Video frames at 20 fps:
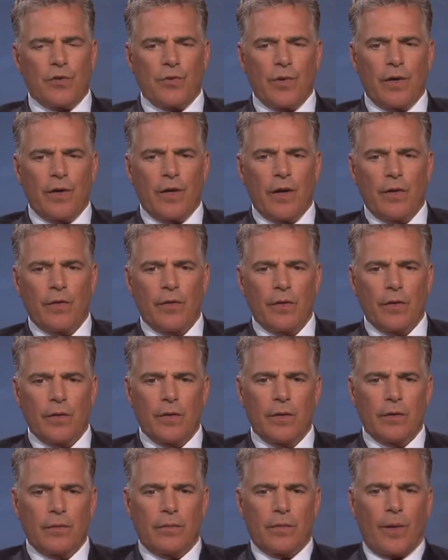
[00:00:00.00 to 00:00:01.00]
us right now in
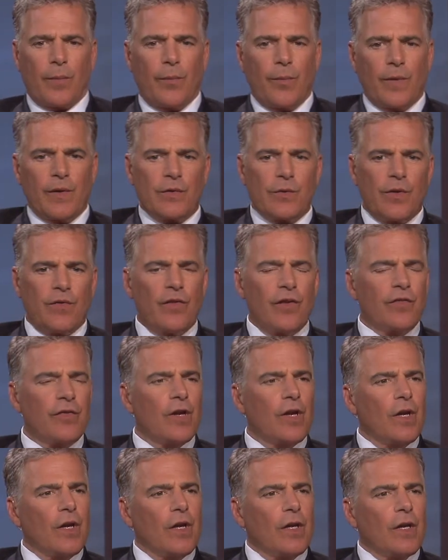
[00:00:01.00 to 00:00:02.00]
the, couple minutes we have left,
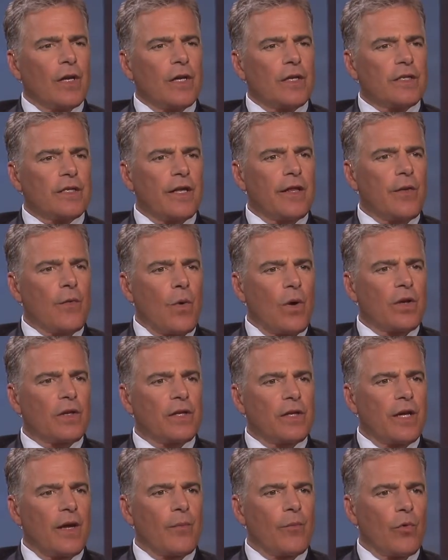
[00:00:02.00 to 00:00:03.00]
say they wanted
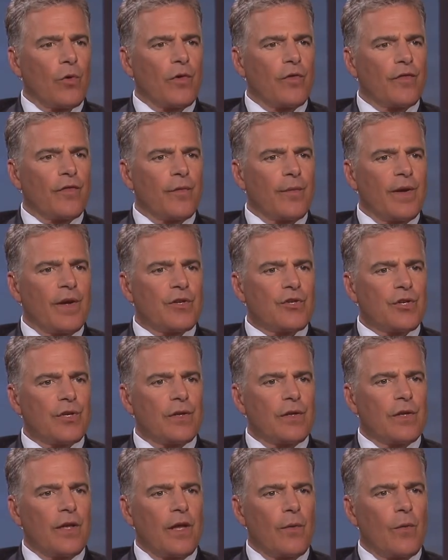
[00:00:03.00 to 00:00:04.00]
to get more
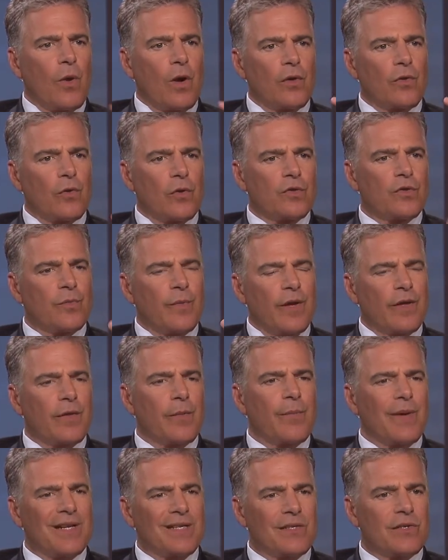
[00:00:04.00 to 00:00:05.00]
information, they wanted to also make the
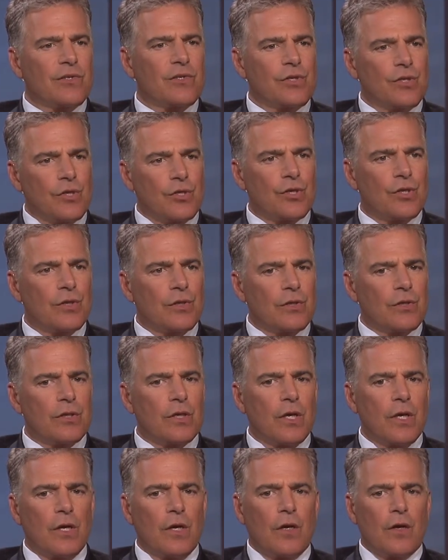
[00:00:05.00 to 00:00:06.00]
best decisions
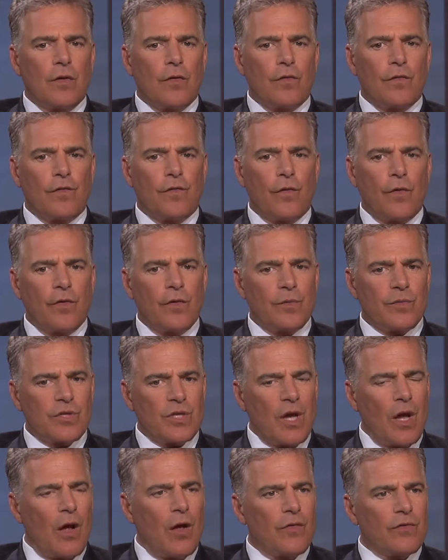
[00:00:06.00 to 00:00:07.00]
for
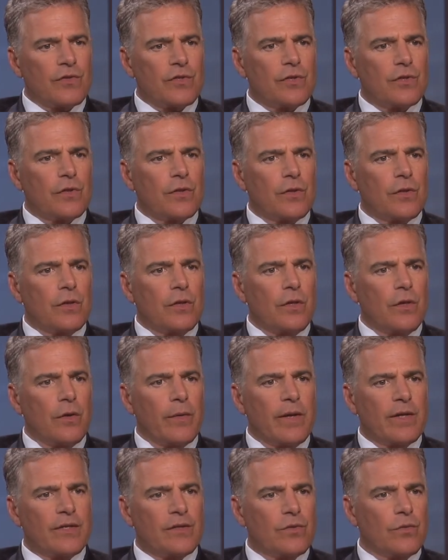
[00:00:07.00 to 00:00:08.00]
themselves, you
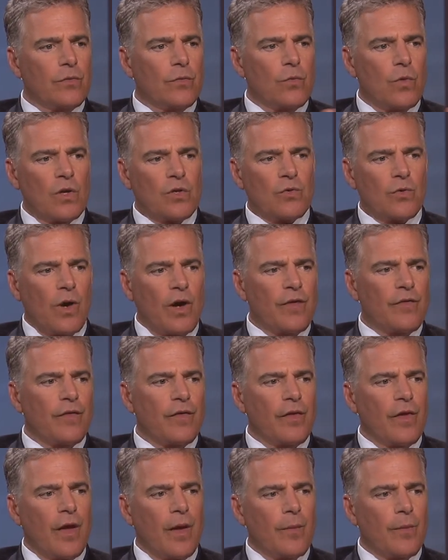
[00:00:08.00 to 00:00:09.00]
know, as to what's right
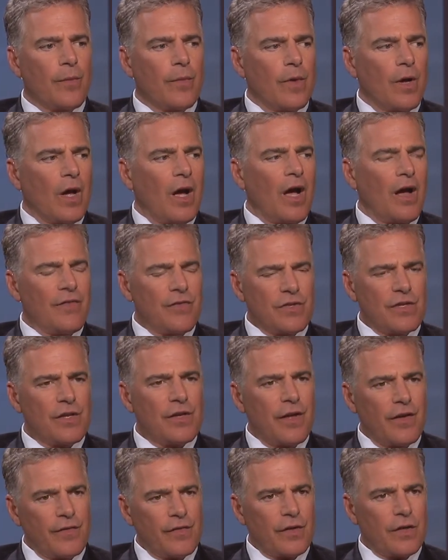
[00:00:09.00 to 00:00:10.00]
for them. Obviously,
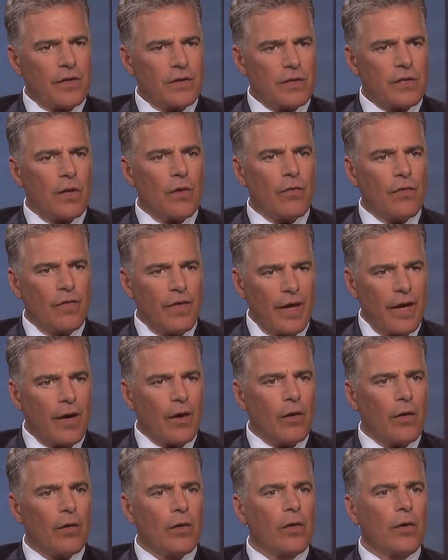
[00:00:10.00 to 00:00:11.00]
they have to consult
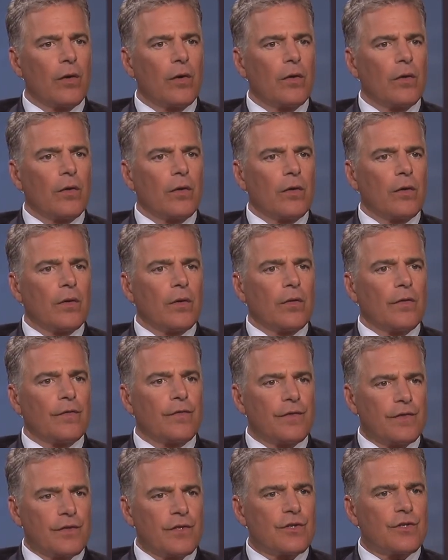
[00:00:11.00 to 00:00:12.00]
their
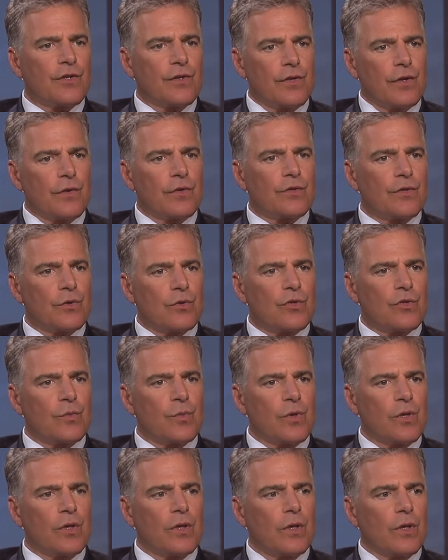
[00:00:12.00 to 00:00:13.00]
physician, their surgeon,
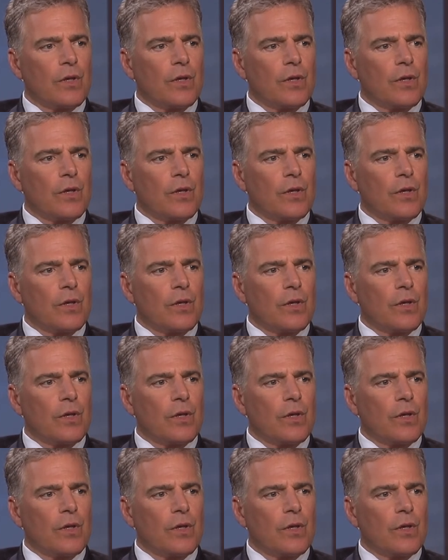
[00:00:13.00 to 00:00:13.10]
but